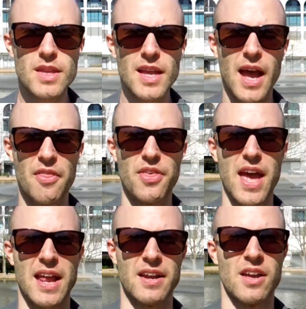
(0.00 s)
And
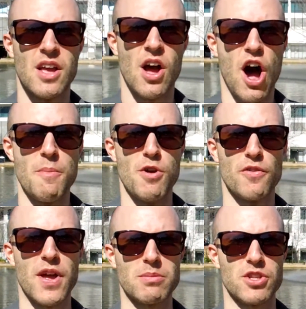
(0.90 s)
then I
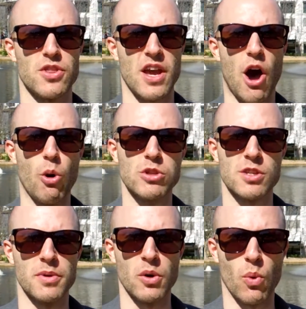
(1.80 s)
moved up to the
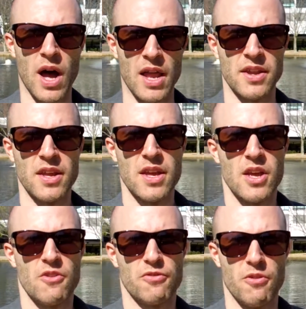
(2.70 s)
ultimate one
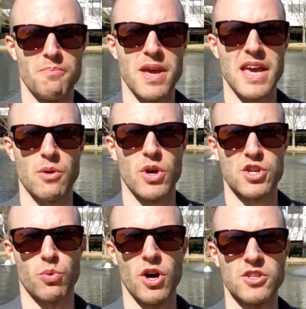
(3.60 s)
for me,
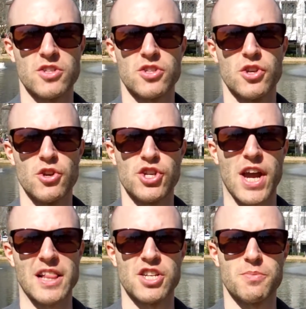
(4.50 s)
which was to
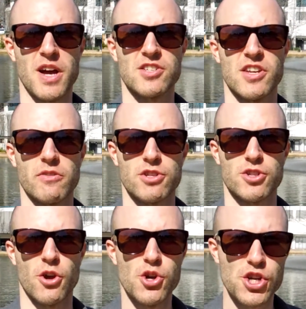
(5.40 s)
challenge myself
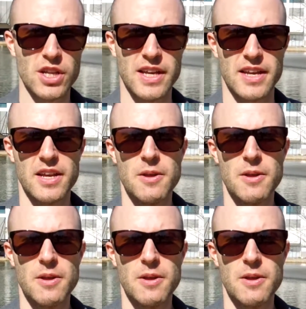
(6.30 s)
socially.